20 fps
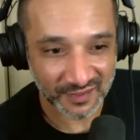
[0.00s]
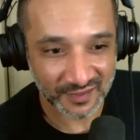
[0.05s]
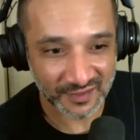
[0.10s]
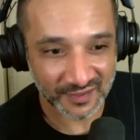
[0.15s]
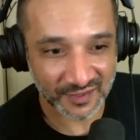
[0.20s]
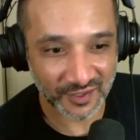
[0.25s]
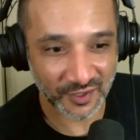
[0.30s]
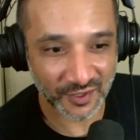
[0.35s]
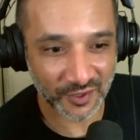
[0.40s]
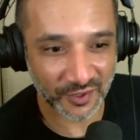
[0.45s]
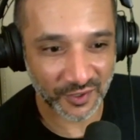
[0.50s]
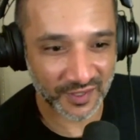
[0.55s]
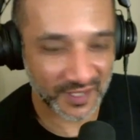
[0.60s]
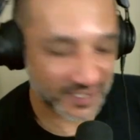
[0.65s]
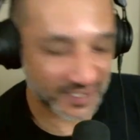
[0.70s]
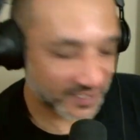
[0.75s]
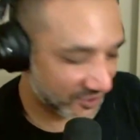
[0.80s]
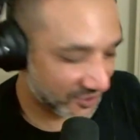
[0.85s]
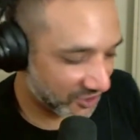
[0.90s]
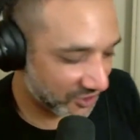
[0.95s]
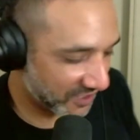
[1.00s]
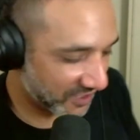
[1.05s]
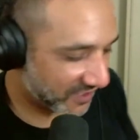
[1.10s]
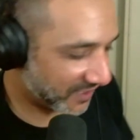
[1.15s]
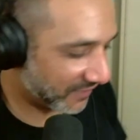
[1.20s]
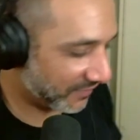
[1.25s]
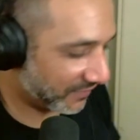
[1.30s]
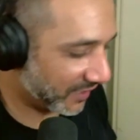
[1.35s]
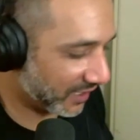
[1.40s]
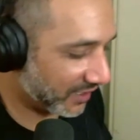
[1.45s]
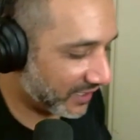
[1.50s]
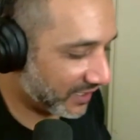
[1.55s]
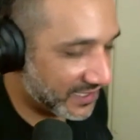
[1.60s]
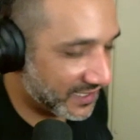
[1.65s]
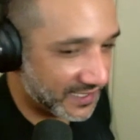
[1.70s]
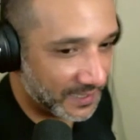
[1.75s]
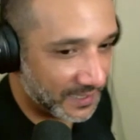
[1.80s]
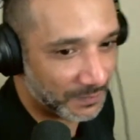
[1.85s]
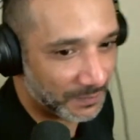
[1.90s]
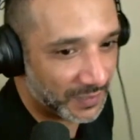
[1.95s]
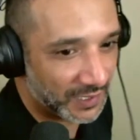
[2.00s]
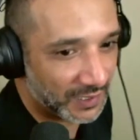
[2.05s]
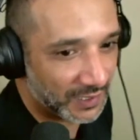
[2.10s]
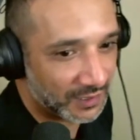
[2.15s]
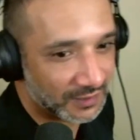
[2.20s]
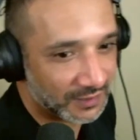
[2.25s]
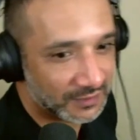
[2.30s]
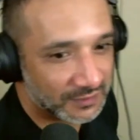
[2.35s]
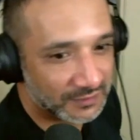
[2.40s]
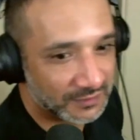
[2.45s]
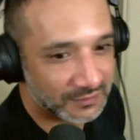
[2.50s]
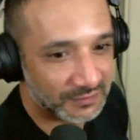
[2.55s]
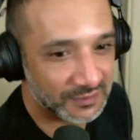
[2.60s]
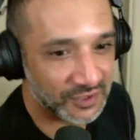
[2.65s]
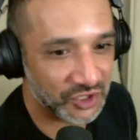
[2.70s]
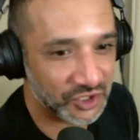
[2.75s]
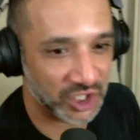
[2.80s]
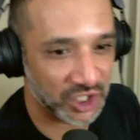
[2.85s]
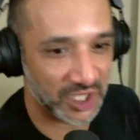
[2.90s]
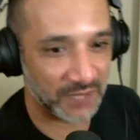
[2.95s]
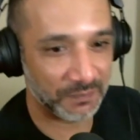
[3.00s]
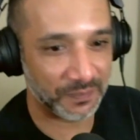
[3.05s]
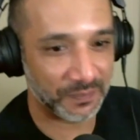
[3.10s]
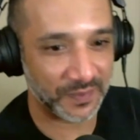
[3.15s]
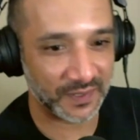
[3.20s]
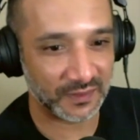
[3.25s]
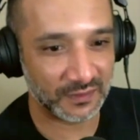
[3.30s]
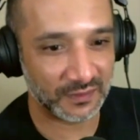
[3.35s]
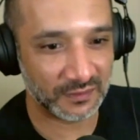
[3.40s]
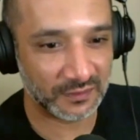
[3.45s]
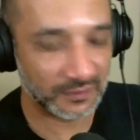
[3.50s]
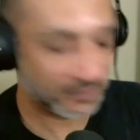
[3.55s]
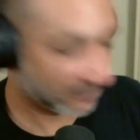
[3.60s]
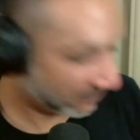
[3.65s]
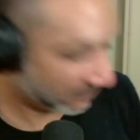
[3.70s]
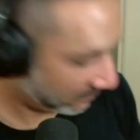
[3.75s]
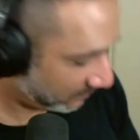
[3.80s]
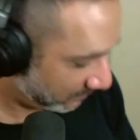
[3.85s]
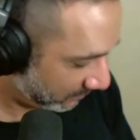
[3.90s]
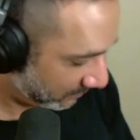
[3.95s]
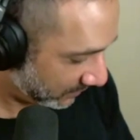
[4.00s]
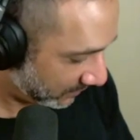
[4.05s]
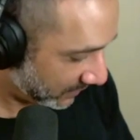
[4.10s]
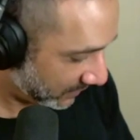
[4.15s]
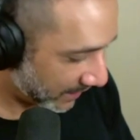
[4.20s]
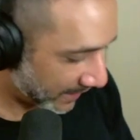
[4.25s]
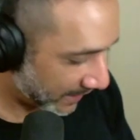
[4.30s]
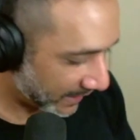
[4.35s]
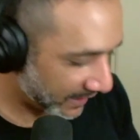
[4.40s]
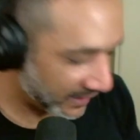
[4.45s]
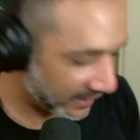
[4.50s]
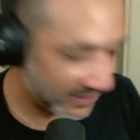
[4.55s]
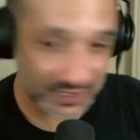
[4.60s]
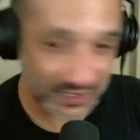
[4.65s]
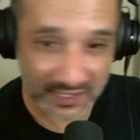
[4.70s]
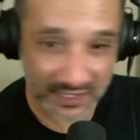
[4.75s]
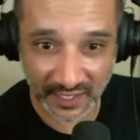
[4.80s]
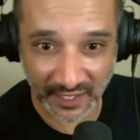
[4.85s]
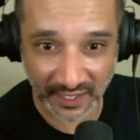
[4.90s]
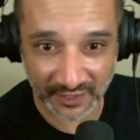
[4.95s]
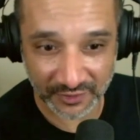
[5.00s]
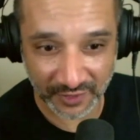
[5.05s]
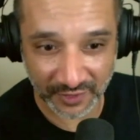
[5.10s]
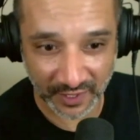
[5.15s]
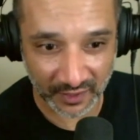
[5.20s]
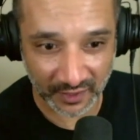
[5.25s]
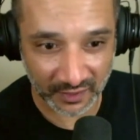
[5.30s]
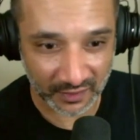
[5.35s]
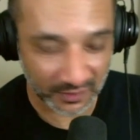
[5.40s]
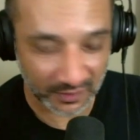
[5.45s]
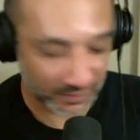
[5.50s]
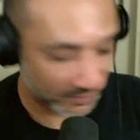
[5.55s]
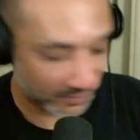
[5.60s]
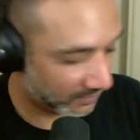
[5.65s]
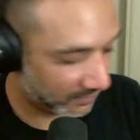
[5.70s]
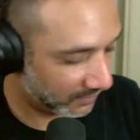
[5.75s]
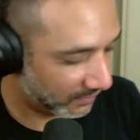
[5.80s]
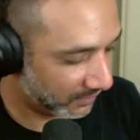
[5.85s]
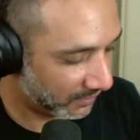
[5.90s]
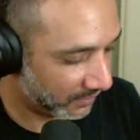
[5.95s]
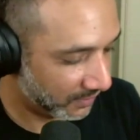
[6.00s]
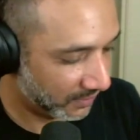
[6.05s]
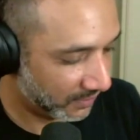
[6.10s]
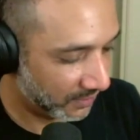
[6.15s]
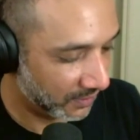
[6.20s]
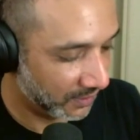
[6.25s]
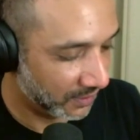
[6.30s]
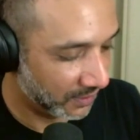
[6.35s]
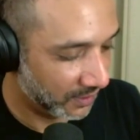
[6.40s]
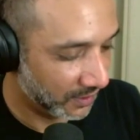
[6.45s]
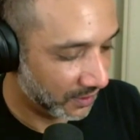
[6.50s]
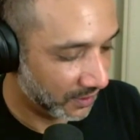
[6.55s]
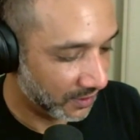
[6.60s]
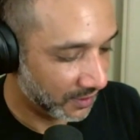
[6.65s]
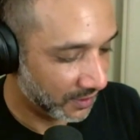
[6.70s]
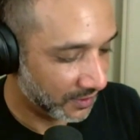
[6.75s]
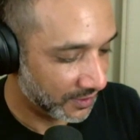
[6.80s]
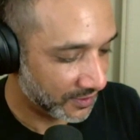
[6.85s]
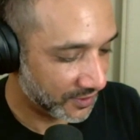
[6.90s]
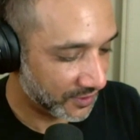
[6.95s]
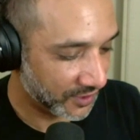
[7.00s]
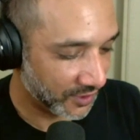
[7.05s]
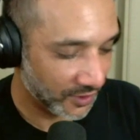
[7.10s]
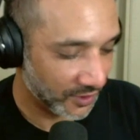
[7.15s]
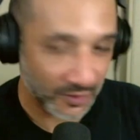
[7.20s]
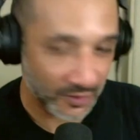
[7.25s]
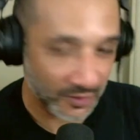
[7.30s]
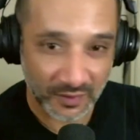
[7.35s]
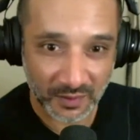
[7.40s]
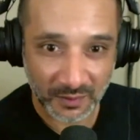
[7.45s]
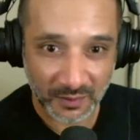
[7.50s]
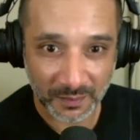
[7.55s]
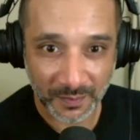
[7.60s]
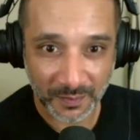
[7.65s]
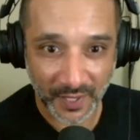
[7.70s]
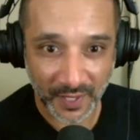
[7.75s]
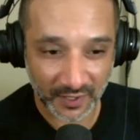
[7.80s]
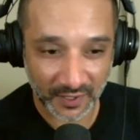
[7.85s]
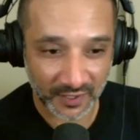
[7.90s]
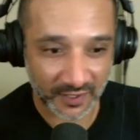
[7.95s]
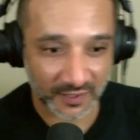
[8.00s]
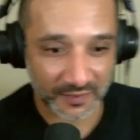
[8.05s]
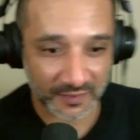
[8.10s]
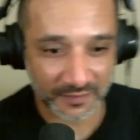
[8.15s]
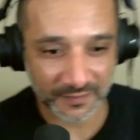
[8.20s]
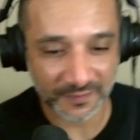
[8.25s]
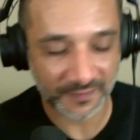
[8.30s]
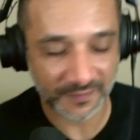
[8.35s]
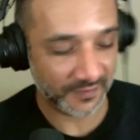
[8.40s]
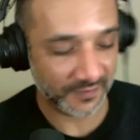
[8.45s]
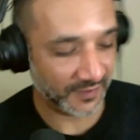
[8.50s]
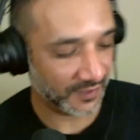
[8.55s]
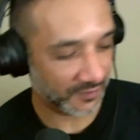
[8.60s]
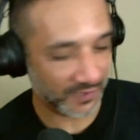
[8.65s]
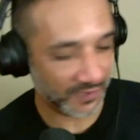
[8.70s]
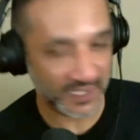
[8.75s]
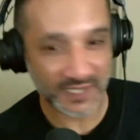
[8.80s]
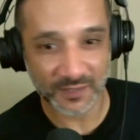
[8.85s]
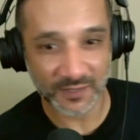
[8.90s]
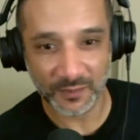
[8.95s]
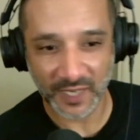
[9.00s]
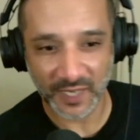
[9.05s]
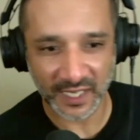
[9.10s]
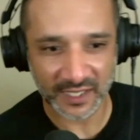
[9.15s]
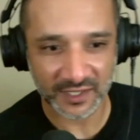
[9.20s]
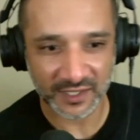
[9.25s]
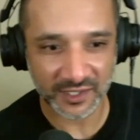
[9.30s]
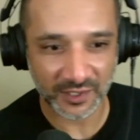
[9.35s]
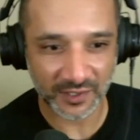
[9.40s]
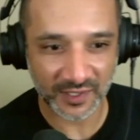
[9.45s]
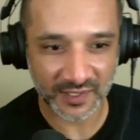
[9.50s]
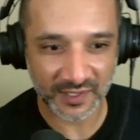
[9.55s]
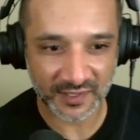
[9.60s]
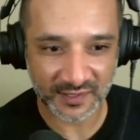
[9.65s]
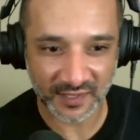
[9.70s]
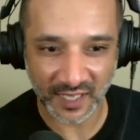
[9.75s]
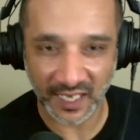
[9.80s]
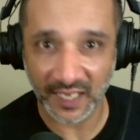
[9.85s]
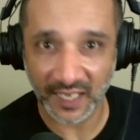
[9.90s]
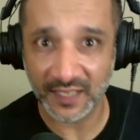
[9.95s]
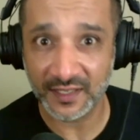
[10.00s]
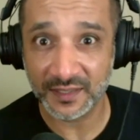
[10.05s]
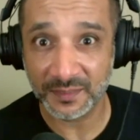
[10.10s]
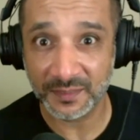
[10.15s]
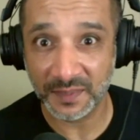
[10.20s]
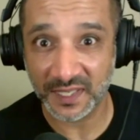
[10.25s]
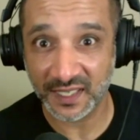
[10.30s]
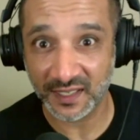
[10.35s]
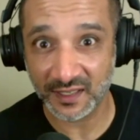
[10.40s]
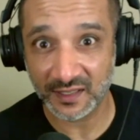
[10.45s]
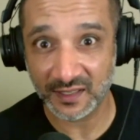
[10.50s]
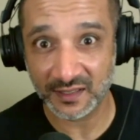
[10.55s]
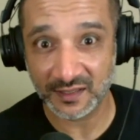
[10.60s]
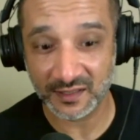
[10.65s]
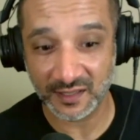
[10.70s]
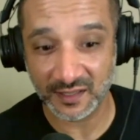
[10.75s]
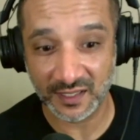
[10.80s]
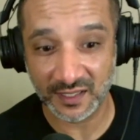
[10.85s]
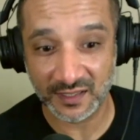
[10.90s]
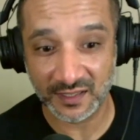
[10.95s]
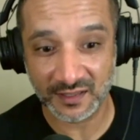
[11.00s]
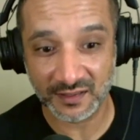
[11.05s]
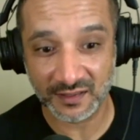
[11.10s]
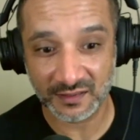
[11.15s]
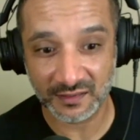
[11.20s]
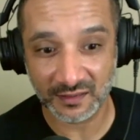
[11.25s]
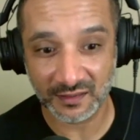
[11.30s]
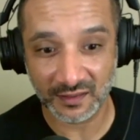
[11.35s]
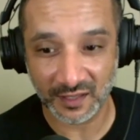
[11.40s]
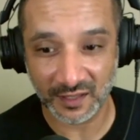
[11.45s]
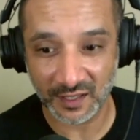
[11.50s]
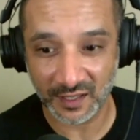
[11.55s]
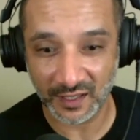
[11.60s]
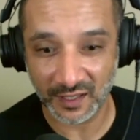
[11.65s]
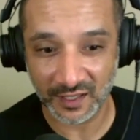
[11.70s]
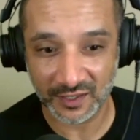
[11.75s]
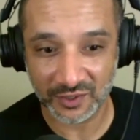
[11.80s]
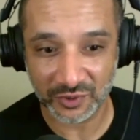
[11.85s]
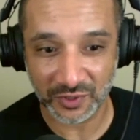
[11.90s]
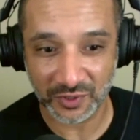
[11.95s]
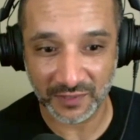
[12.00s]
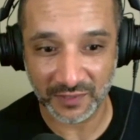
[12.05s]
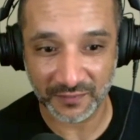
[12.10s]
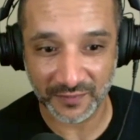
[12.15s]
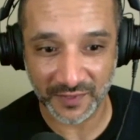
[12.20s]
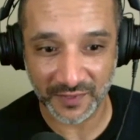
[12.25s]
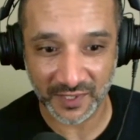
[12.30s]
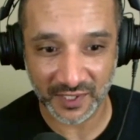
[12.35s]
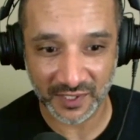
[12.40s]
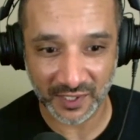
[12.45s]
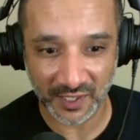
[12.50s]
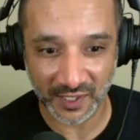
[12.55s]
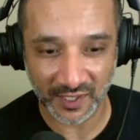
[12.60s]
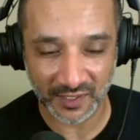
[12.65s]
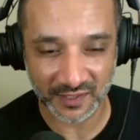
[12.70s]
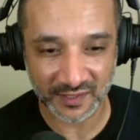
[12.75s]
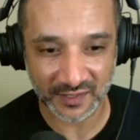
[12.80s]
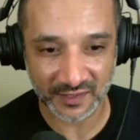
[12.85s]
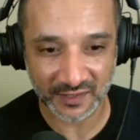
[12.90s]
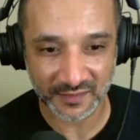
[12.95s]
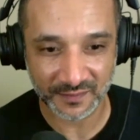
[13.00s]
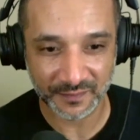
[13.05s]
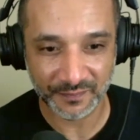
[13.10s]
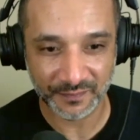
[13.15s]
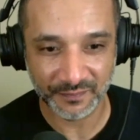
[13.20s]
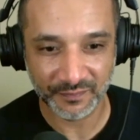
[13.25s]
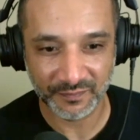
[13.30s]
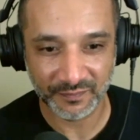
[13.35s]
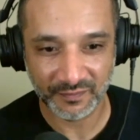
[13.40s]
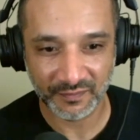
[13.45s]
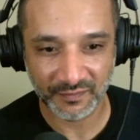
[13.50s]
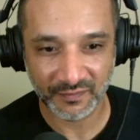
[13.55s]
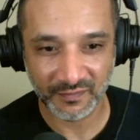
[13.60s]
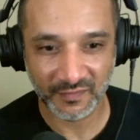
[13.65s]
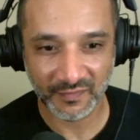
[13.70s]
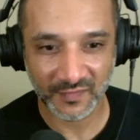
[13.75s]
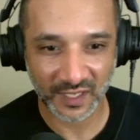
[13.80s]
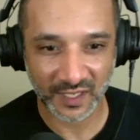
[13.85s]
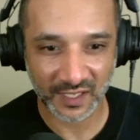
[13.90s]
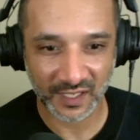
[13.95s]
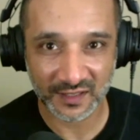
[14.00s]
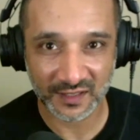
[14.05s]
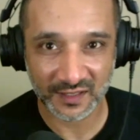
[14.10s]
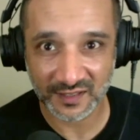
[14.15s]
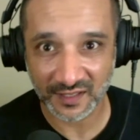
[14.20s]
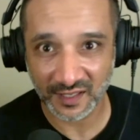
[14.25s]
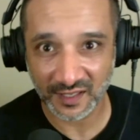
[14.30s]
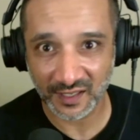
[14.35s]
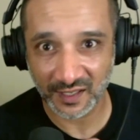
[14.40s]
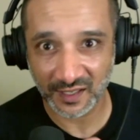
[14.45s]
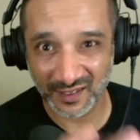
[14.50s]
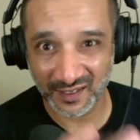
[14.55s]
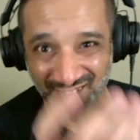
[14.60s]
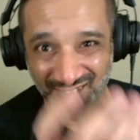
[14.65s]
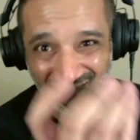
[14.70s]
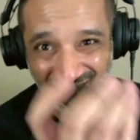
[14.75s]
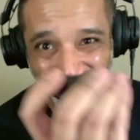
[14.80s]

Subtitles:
So this is just a very simple, cheap dehydrator. So part of the reason why I do this, A, is because it's a treat for the dogs. You can see